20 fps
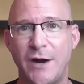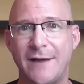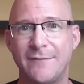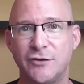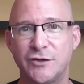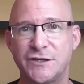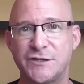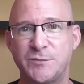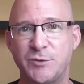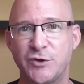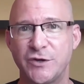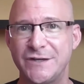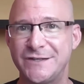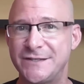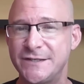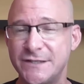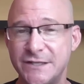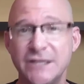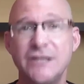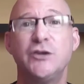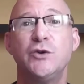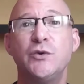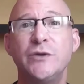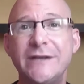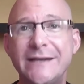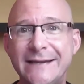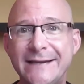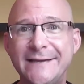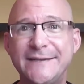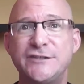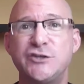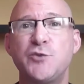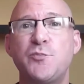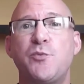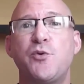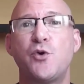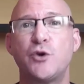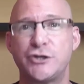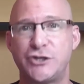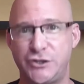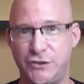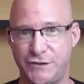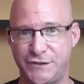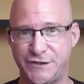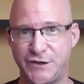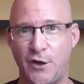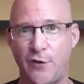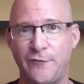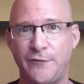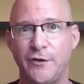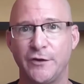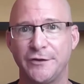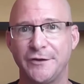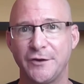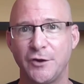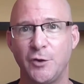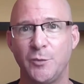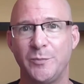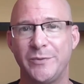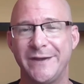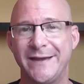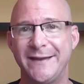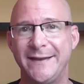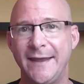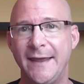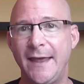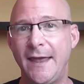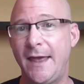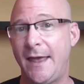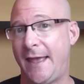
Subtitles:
travel experiences, you need to push yourself a little bit